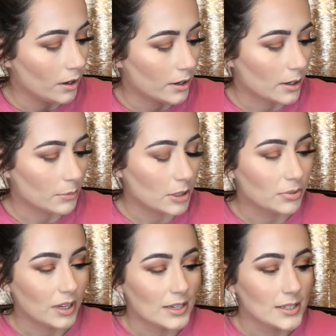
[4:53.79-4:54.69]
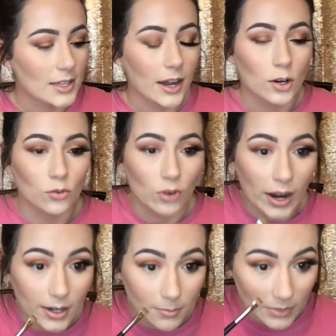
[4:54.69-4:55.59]
and I'm going to place that
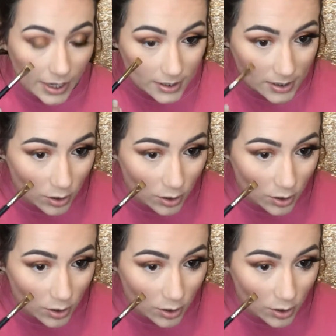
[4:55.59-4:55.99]
right up next